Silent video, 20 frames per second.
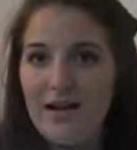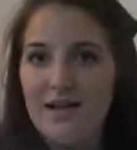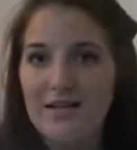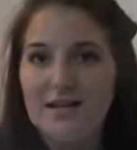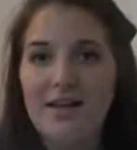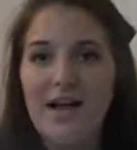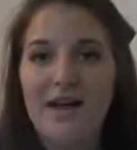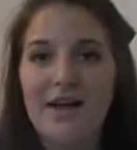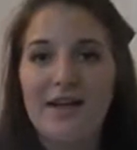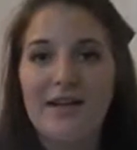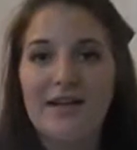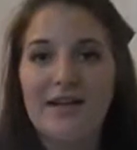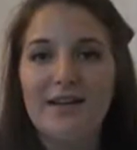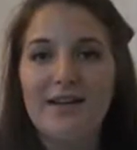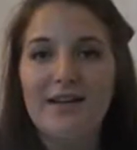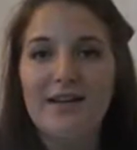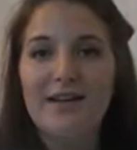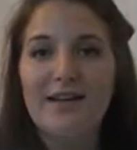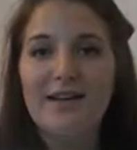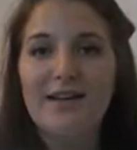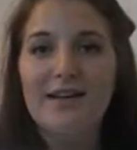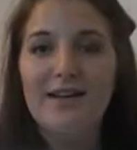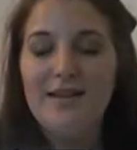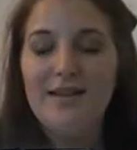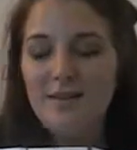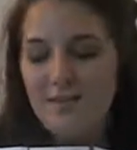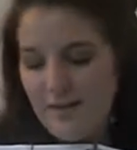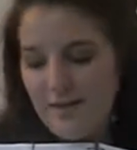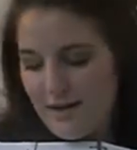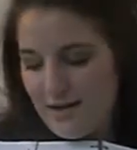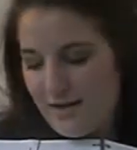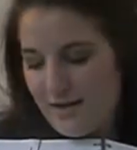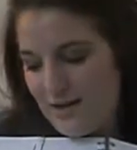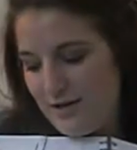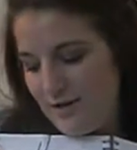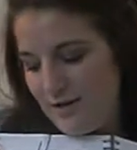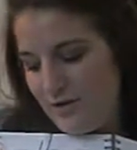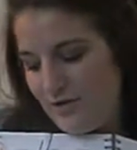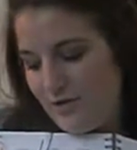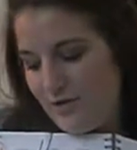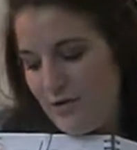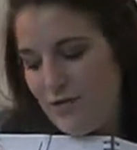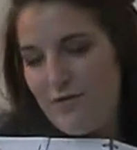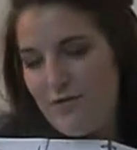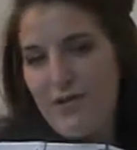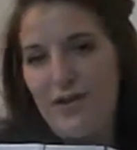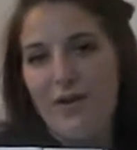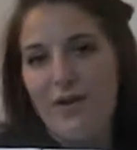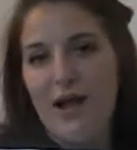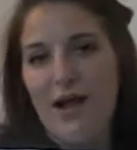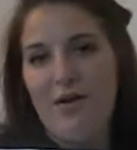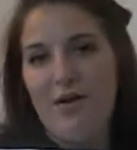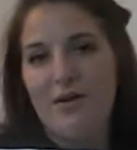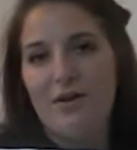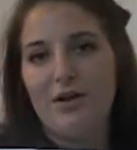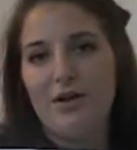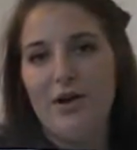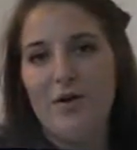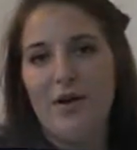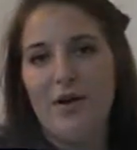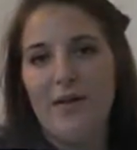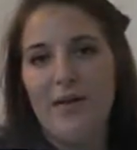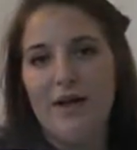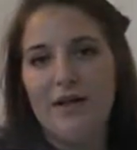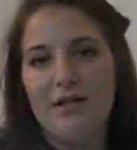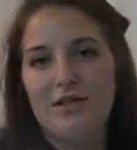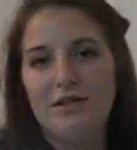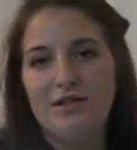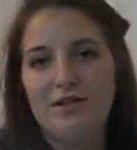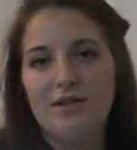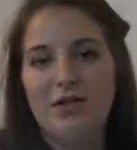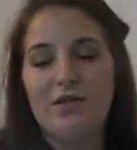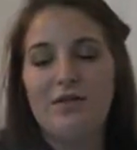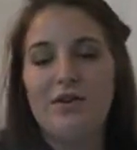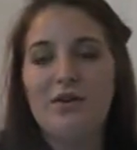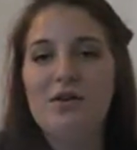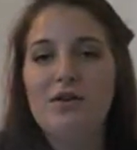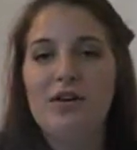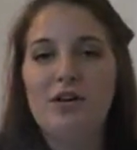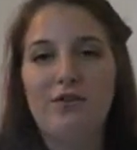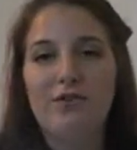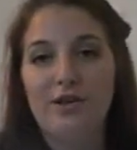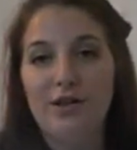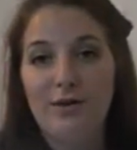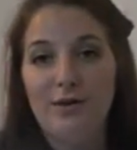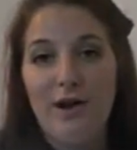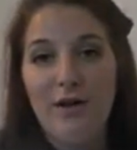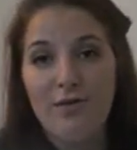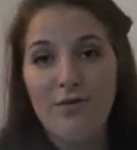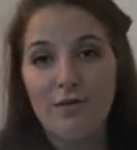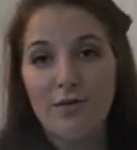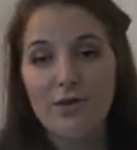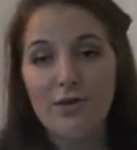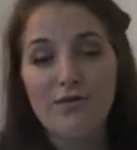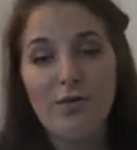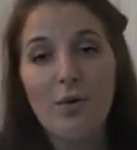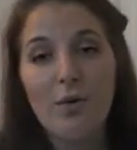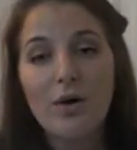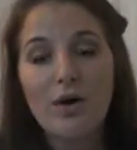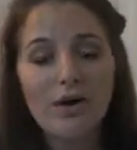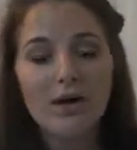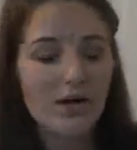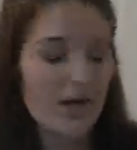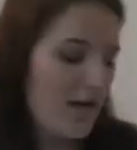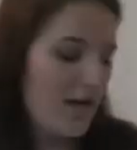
Sonic thing, and if you fill it out and go online to the survey, you get a free Route 44.